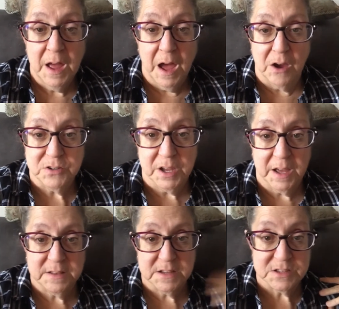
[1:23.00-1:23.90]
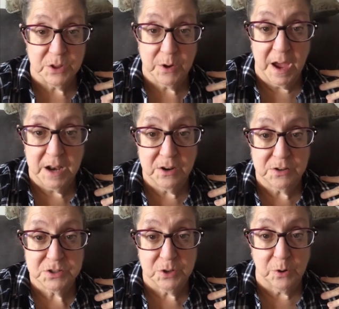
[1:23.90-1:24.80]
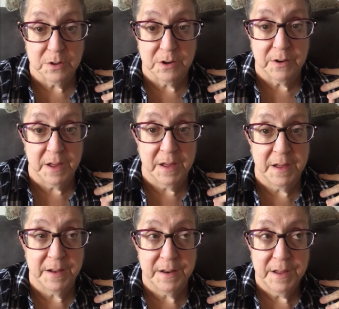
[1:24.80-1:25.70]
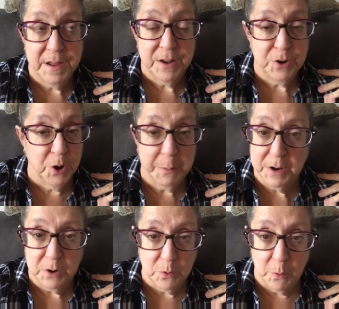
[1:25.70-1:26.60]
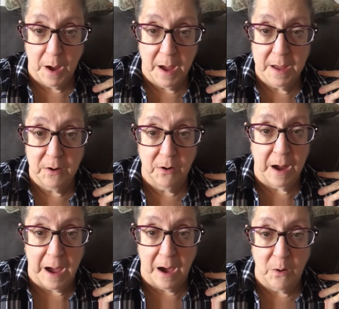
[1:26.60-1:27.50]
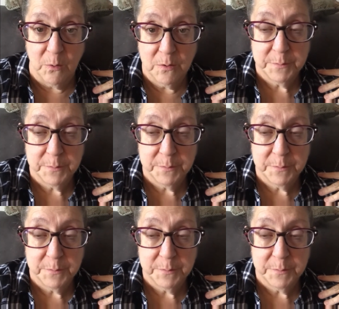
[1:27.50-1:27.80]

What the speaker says: how she had dislocated her shoulder and nobody knew why or how.